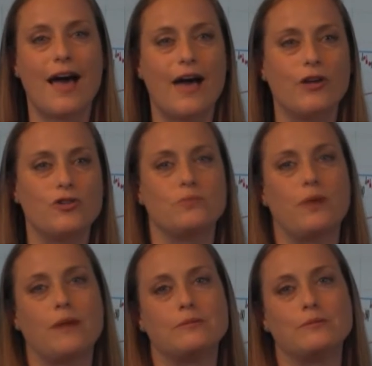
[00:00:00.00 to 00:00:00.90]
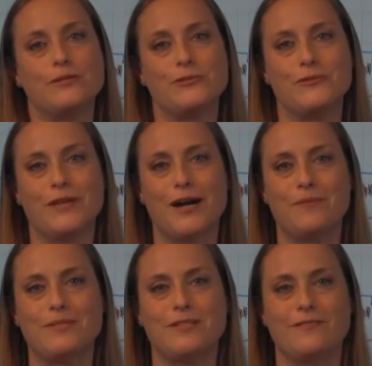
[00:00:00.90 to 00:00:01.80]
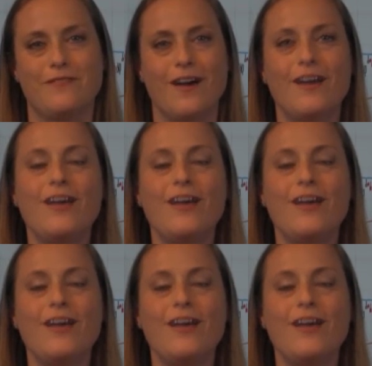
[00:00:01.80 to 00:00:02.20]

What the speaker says: you should probably do the opposite of that.